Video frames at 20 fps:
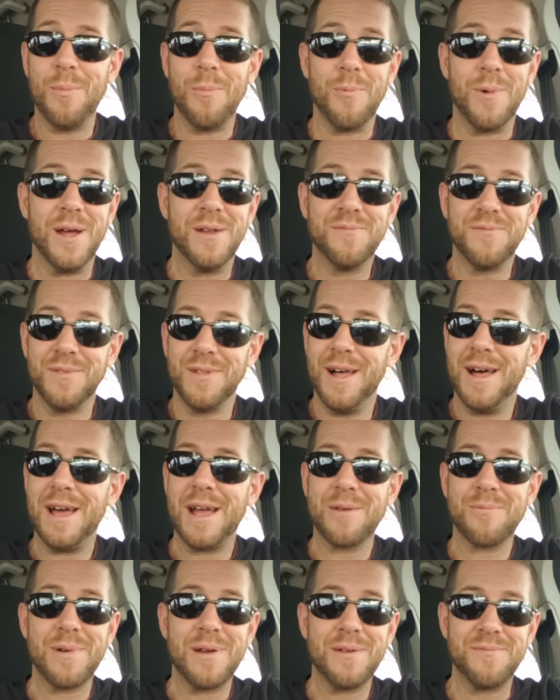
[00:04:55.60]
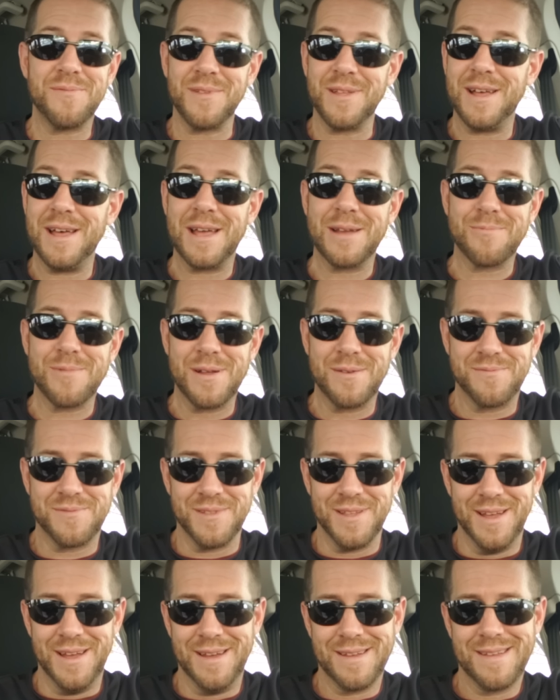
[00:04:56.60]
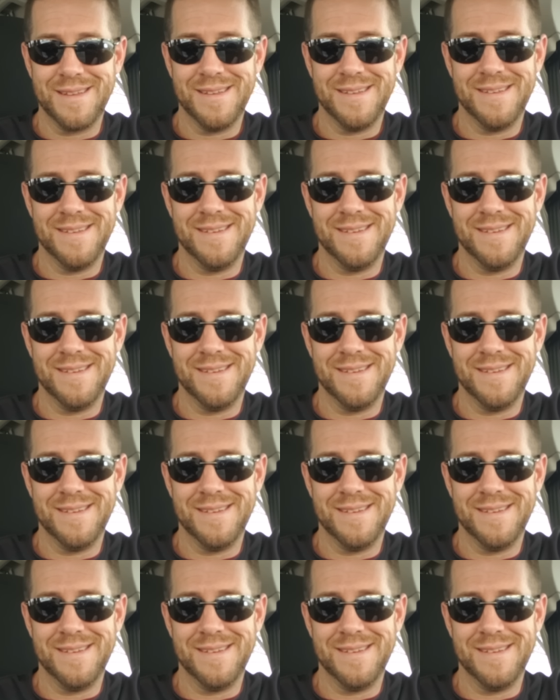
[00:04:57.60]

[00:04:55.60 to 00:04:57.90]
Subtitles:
Red flag, red flag, red flag.